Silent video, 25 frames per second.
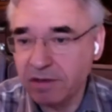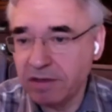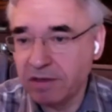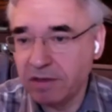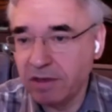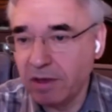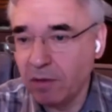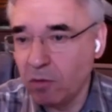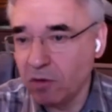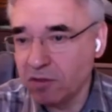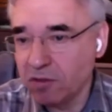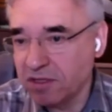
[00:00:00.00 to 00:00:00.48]
It
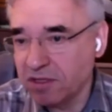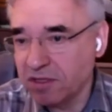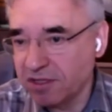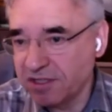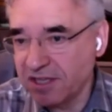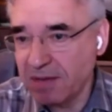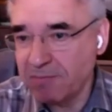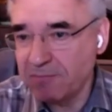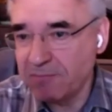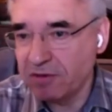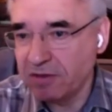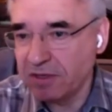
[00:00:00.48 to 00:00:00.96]
wasn't
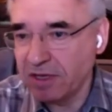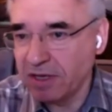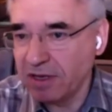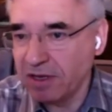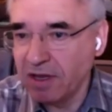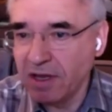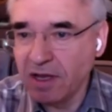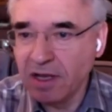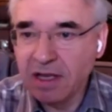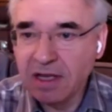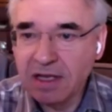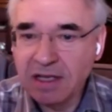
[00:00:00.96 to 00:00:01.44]

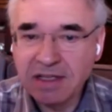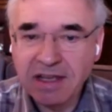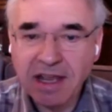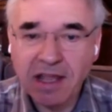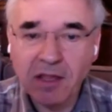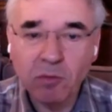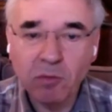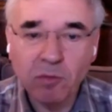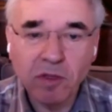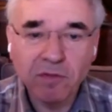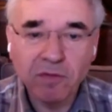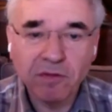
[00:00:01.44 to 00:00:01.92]
separately
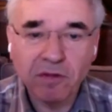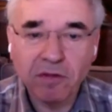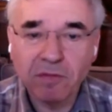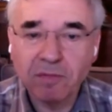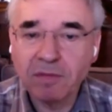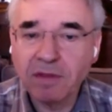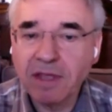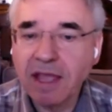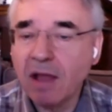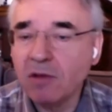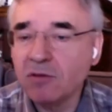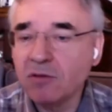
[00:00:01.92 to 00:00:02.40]
dealt with for
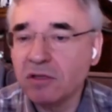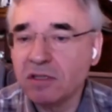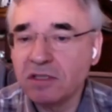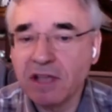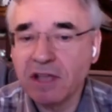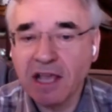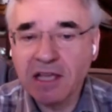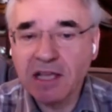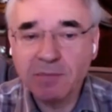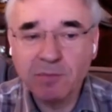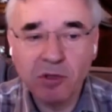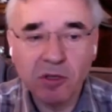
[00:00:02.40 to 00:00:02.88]
council
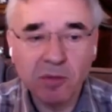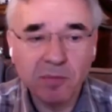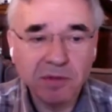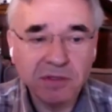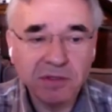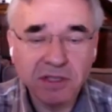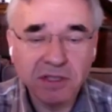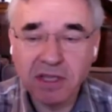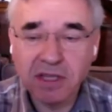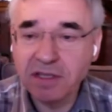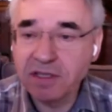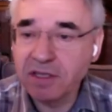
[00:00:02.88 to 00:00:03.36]
tax
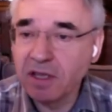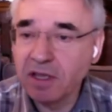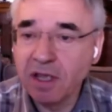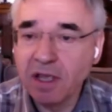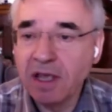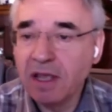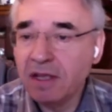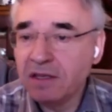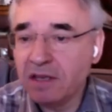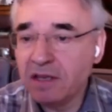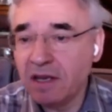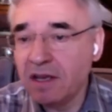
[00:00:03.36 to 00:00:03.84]
purposes,
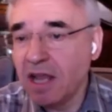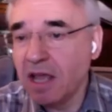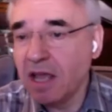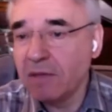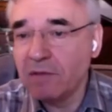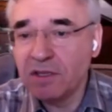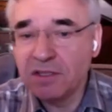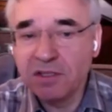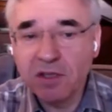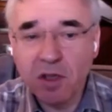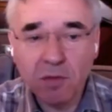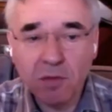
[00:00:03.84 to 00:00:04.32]
didn't
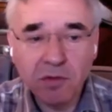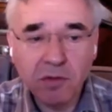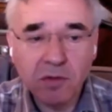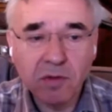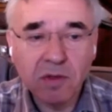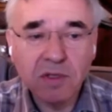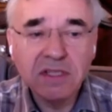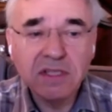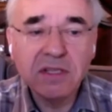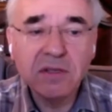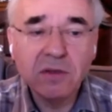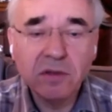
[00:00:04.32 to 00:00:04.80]
have its own
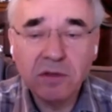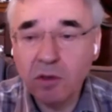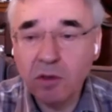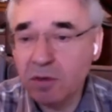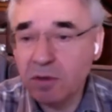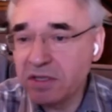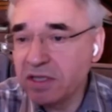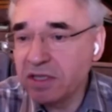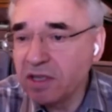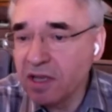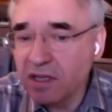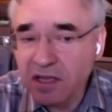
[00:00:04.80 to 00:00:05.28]

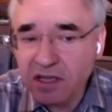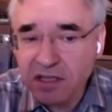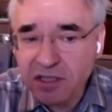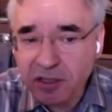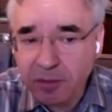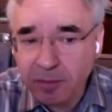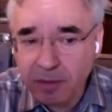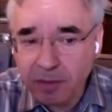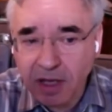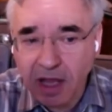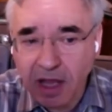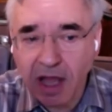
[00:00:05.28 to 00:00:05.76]
utility
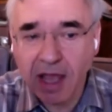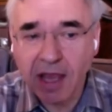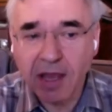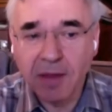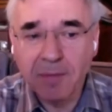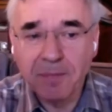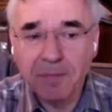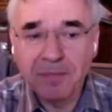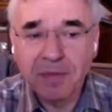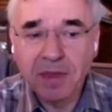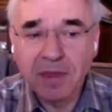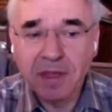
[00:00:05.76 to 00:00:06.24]
supply.